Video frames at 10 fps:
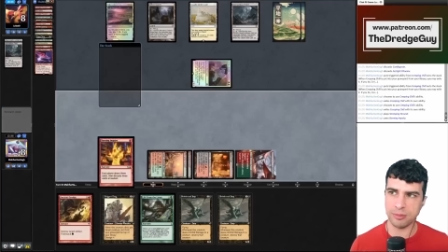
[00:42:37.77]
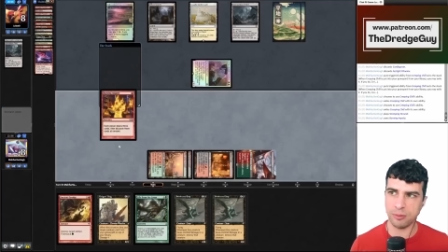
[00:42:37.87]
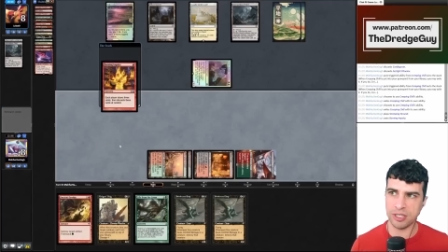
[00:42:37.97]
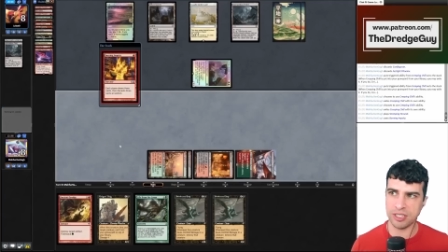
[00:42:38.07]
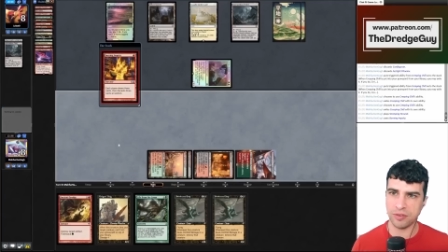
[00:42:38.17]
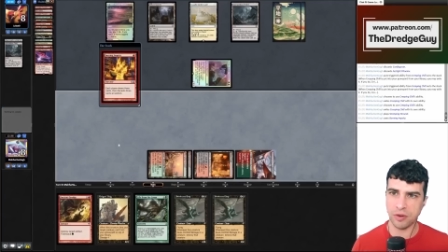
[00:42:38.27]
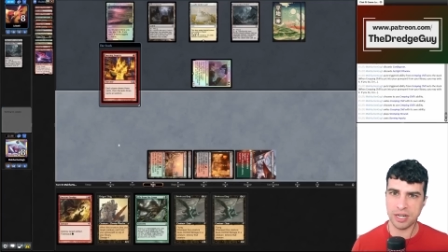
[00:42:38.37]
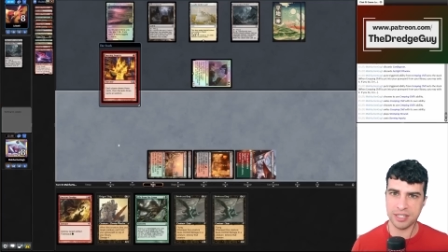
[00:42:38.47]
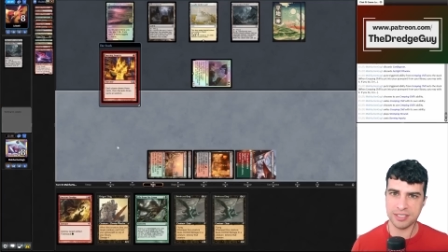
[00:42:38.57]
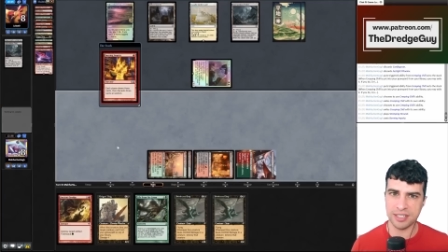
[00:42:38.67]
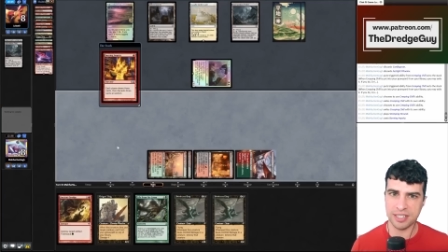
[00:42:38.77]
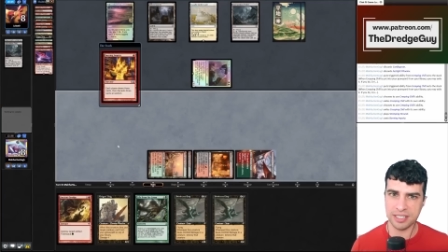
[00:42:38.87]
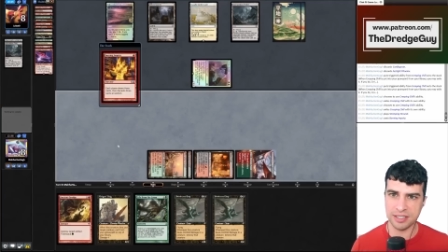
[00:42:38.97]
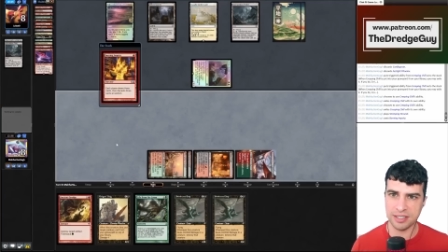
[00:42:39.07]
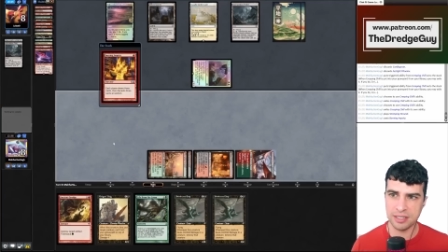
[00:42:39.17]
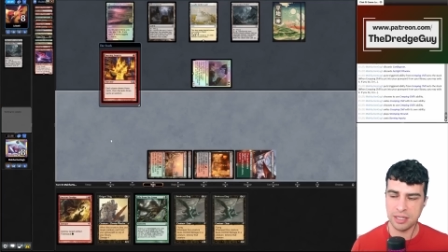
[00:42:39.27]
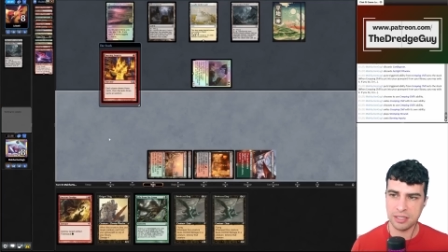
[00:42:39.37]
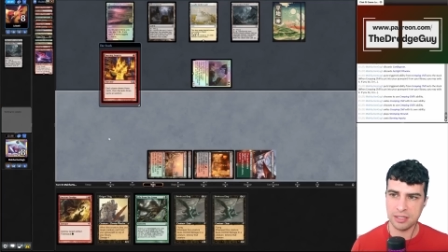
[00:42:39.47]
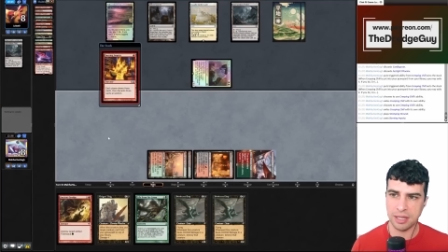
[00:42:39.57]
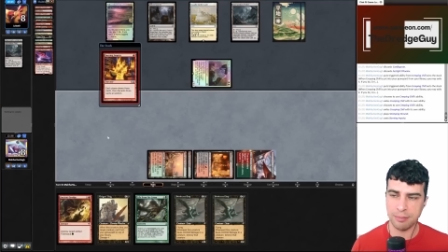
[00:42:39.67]
my opponent has 4 cards in their hand.
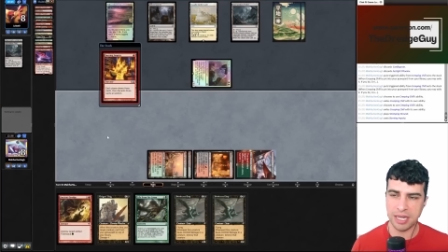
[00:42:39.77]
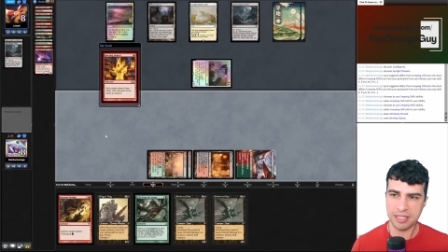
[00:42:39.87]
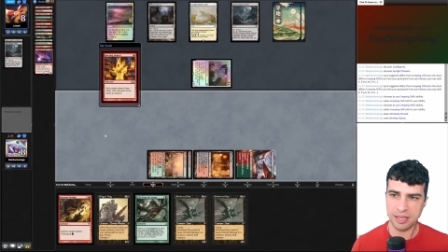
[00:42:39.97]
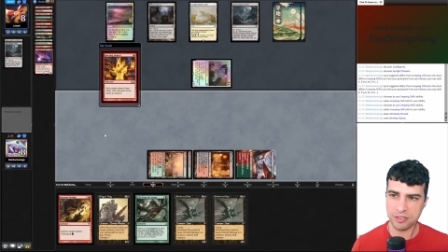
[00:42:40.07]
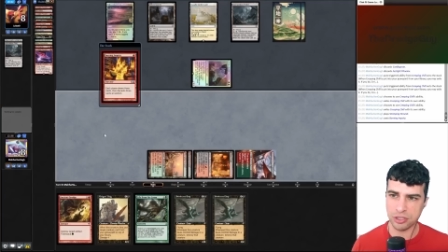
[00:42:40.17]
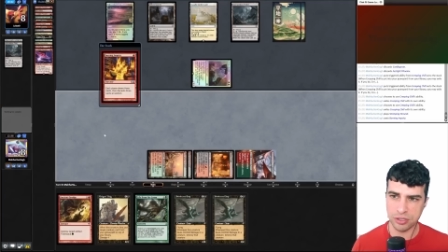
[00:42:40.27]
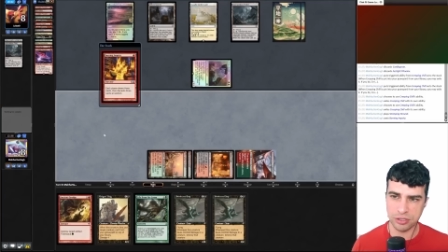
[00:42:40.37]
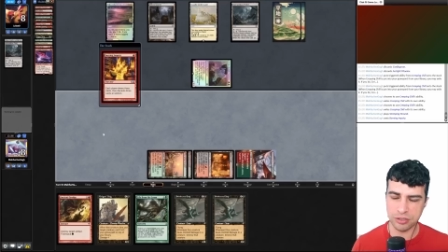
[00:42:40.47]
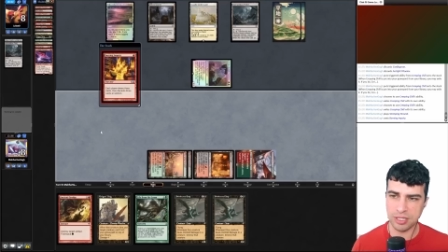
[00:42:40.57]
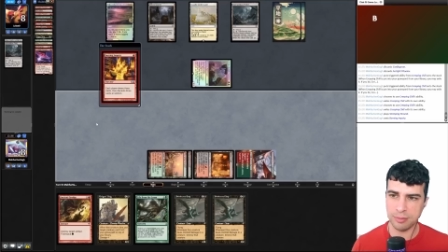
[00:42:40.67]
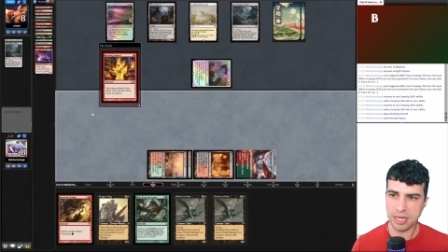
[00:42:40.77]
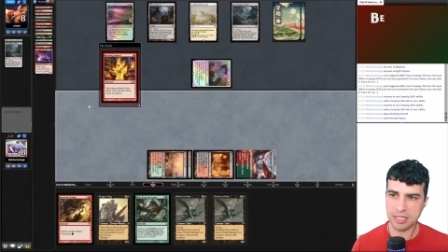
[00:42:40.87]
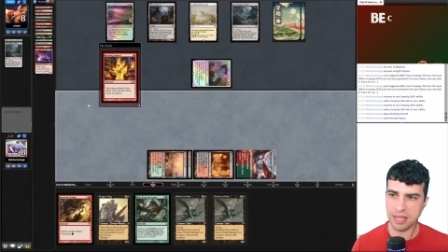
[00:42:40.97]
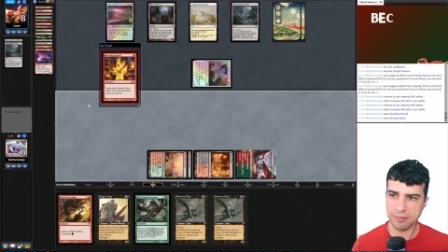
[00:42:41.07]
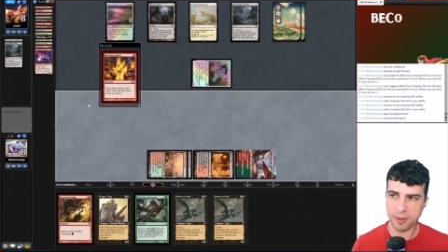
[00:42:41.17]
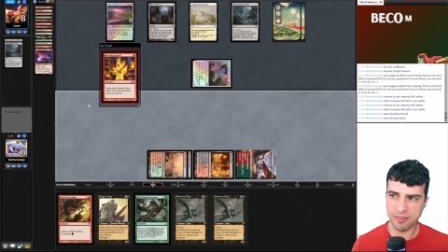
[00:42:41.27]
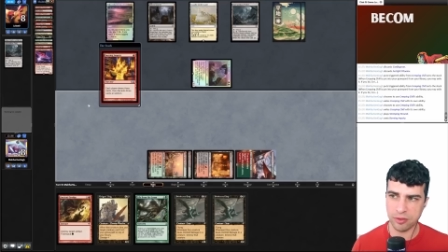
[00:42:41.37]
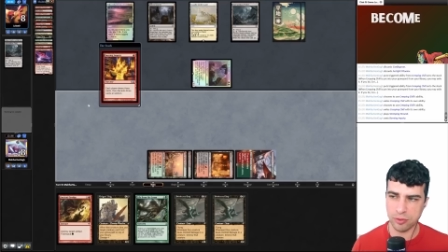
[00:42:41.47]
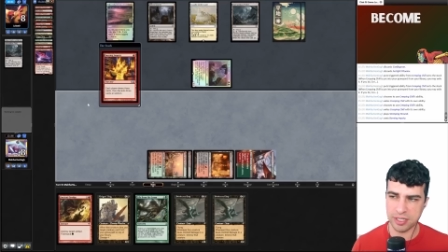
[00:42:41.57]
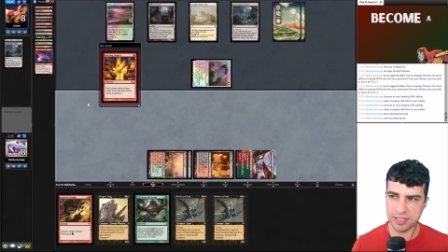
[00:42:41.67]
They might have Solitude, they might have Path
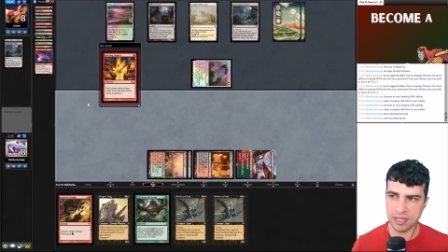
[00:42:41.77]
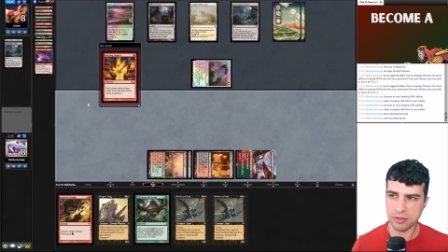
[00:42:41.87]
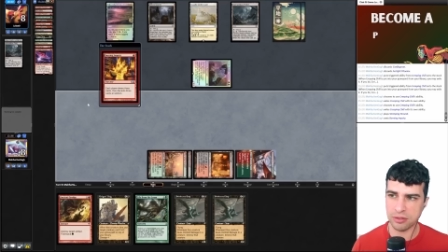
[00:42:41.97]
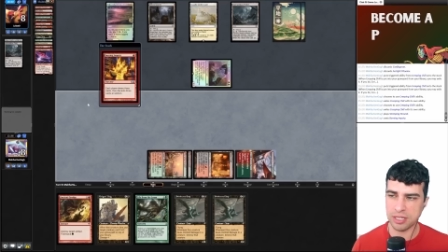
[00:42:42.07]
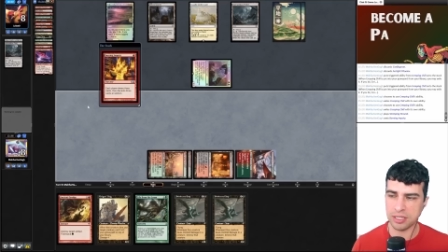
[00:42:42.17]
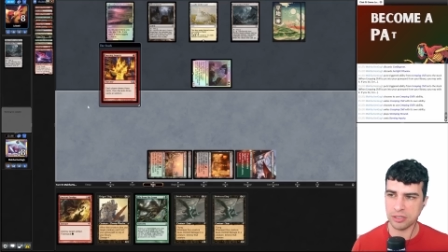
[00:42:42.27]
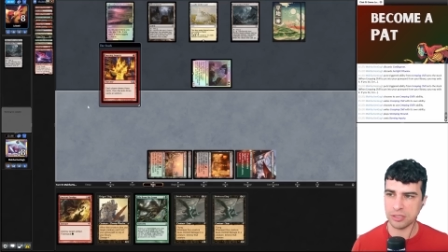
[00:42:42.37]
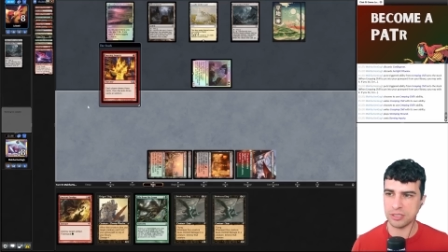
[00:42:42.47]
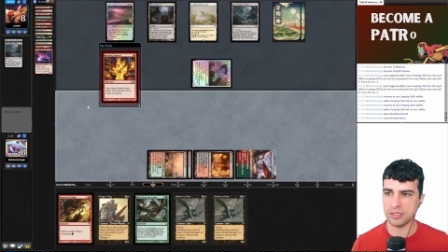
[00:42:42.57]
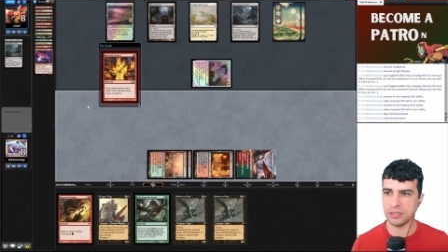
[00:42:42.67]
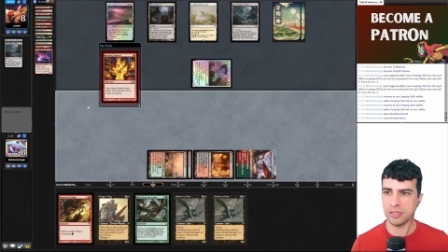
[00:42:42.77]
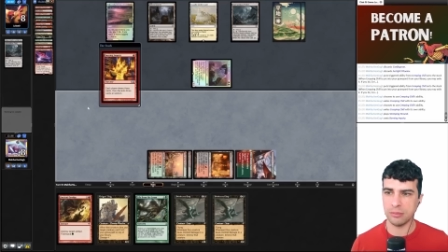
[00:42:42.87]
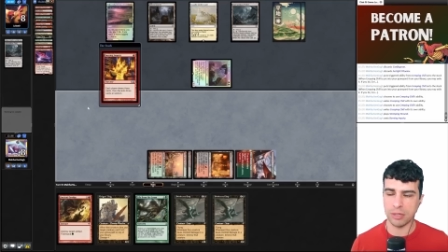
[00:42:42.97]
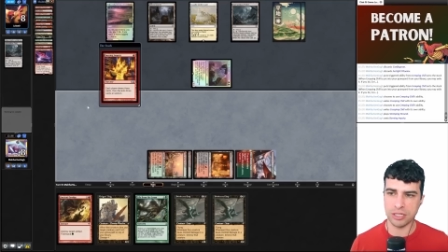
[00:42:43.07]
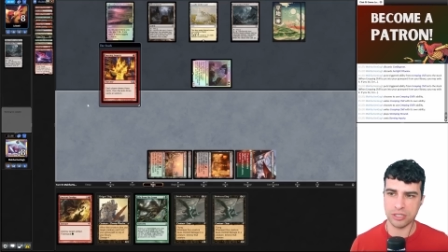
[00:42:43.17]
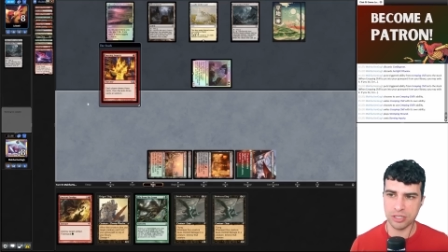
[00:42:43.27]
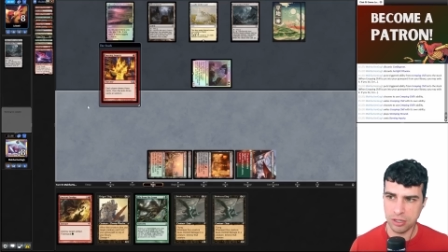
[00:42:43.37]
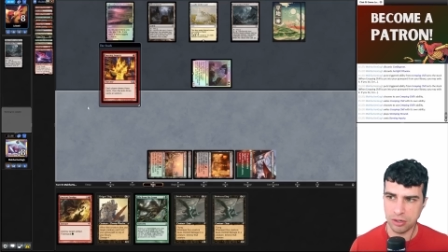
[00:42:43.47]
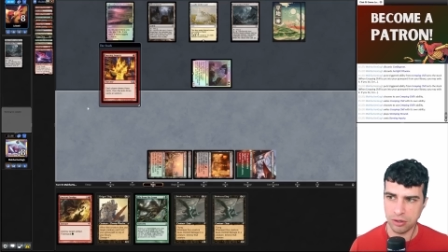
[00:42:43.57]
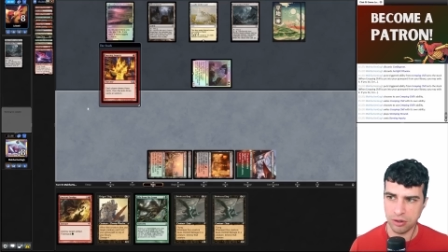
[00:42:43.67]
to Exile and another March
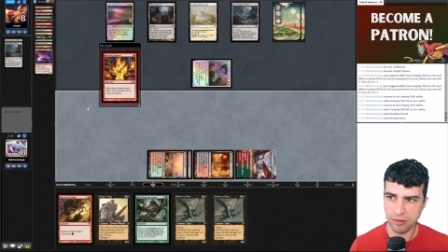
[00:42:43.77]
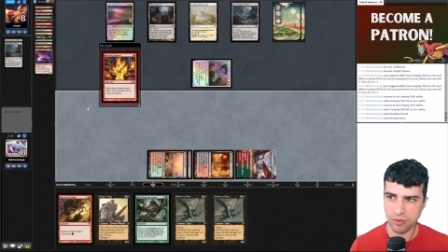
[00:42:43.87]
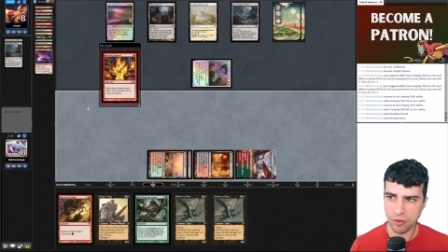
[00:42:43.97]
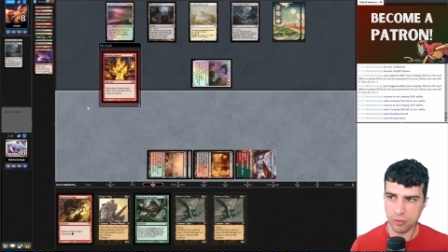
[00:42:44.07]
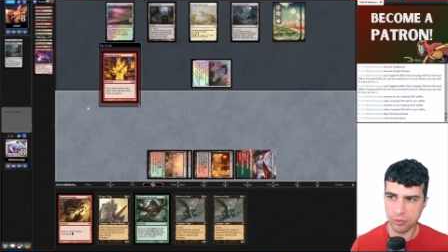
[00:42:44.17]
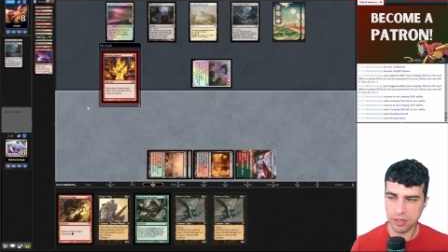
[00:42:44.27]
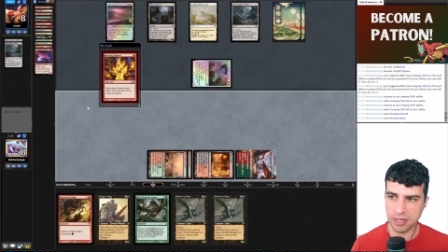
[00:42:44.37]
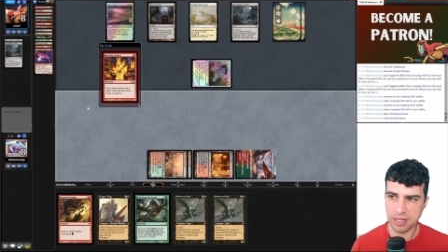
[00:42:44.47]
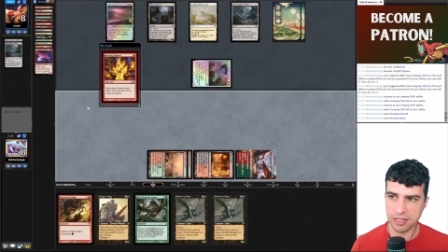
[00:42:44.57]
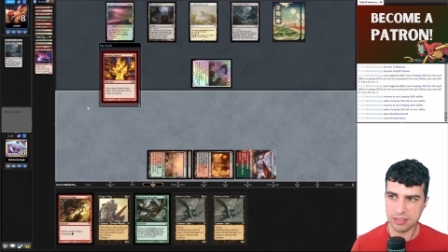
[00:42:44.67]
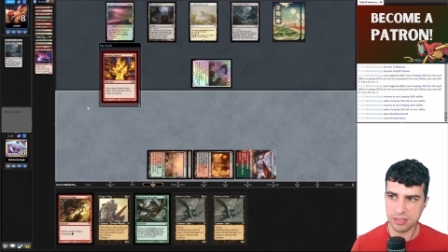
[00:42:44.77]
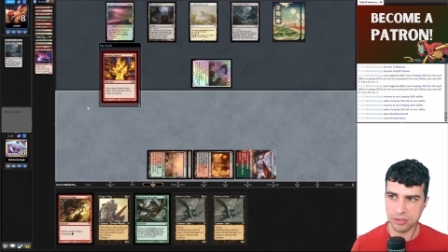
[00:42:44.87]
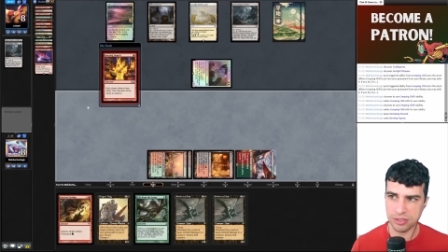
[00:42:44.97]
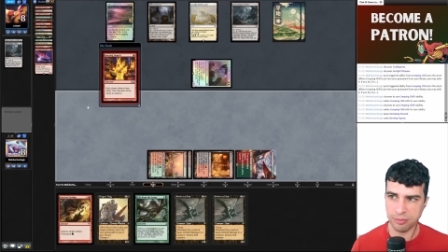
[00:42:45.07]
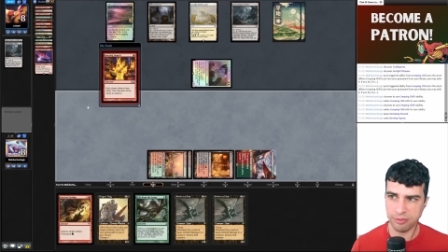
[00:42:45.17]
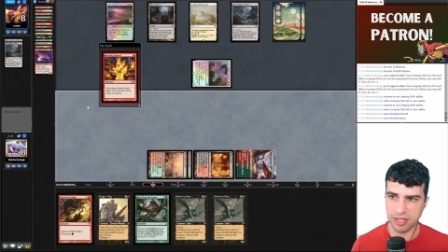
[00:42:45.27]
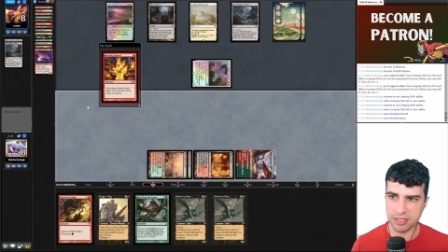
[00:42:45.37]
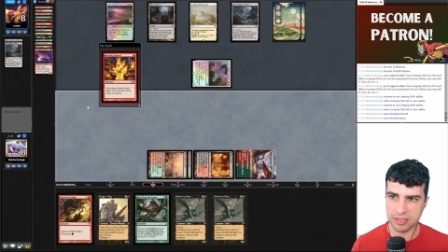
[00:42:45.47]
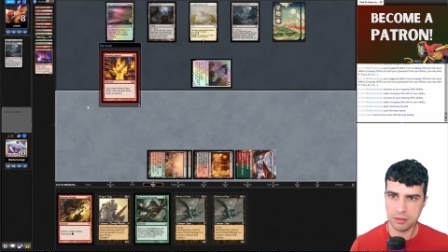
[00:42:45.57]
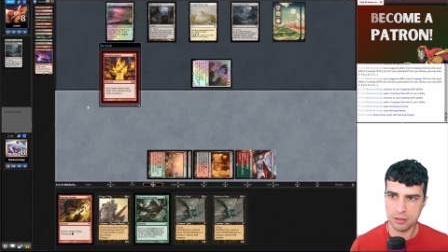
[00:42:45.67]
of Otherworldly Light or something
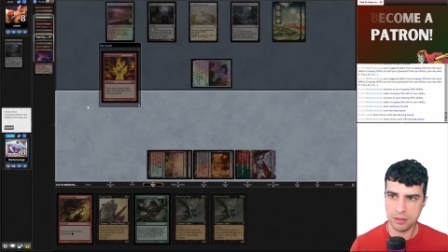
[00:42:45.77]
like that.